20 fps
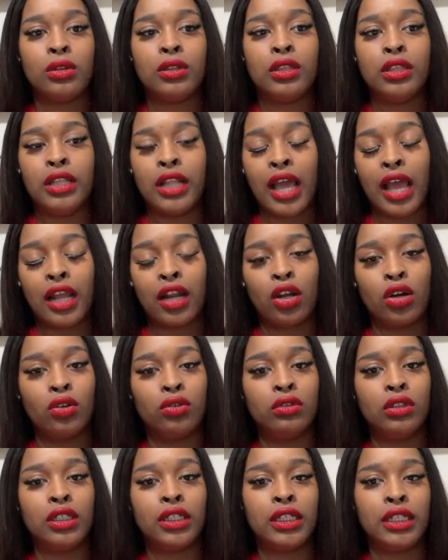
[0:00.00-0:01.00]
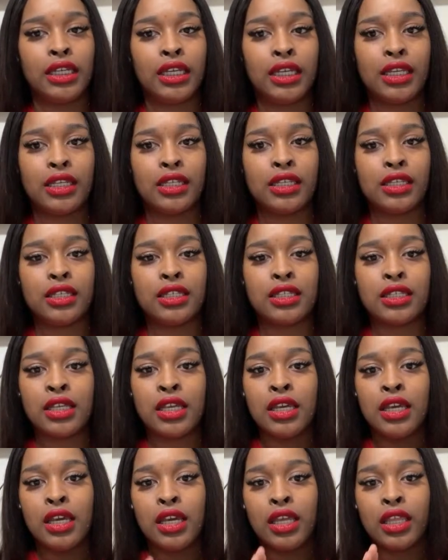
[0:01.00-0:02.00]
Not only is
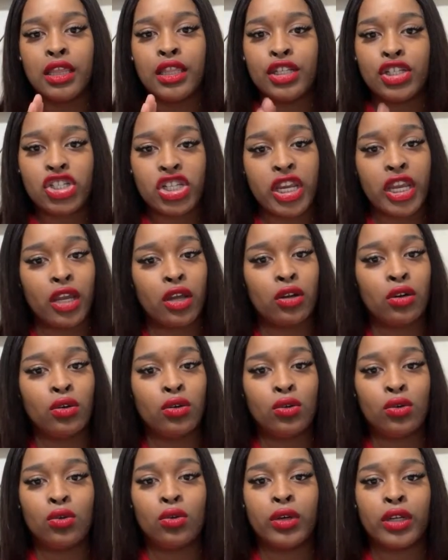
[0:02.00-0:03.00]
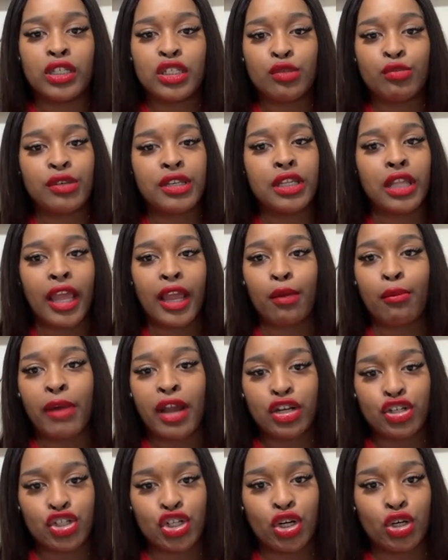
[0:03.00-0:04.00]
the channel going to be like
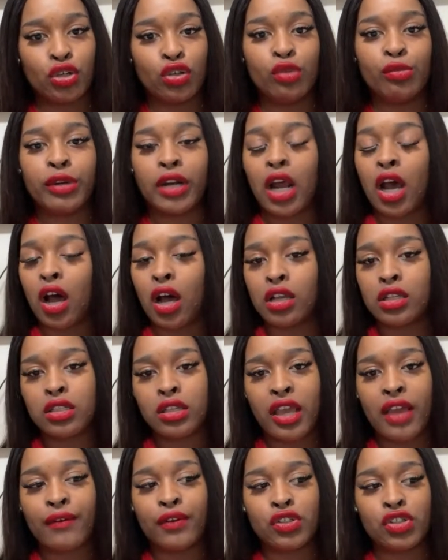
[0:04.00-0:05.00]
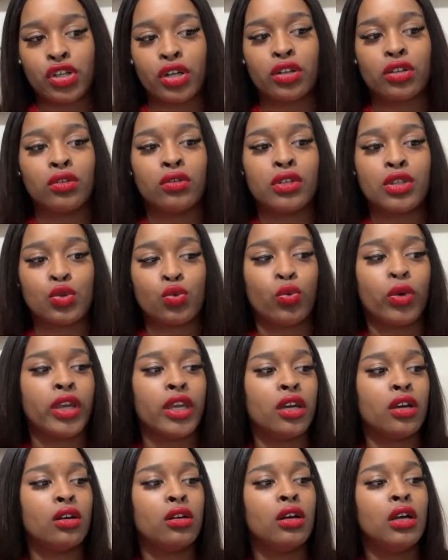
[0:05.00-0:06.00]
my journal, but I also have a journal as
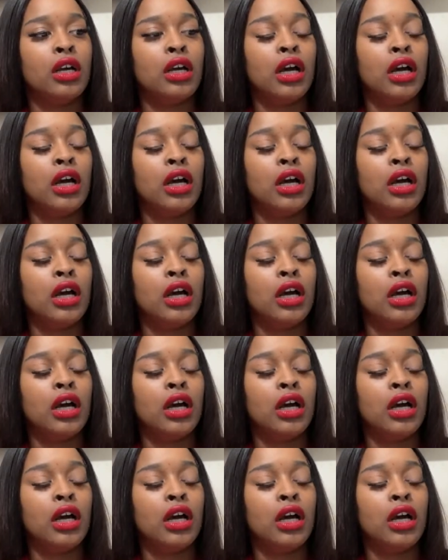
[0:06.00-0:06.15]
well.